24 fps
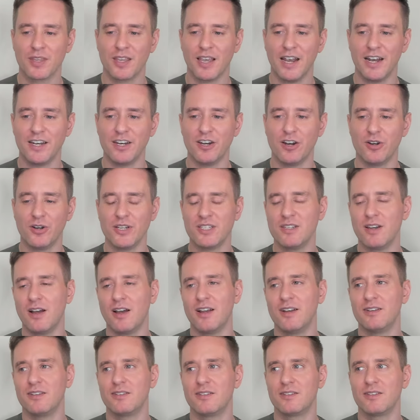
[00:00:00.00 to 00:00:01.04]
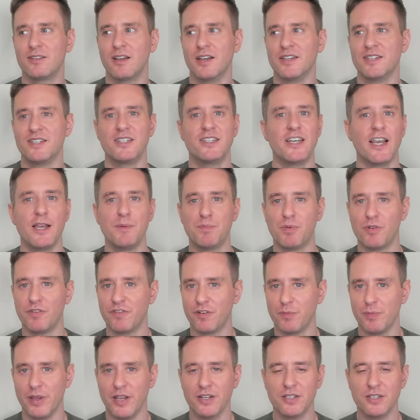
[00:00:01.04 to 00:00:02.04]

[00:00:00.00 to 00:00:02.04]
and you know, it's not a staple for me.